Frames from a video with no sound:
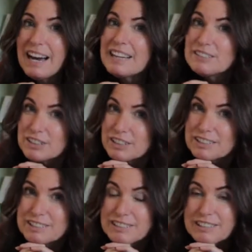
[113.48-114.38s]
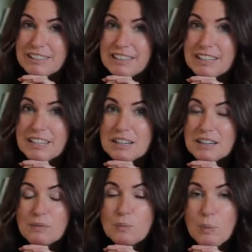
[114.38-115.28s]
I looked to see
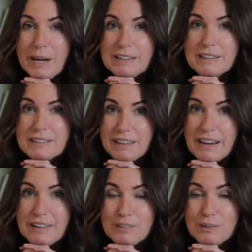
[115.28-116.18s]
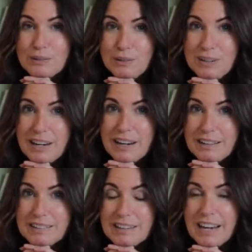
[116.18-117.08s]
what size
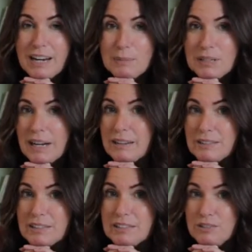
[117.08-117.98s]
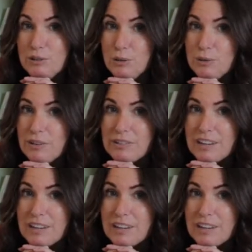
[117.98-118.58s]
suitcase I am allowed to use as a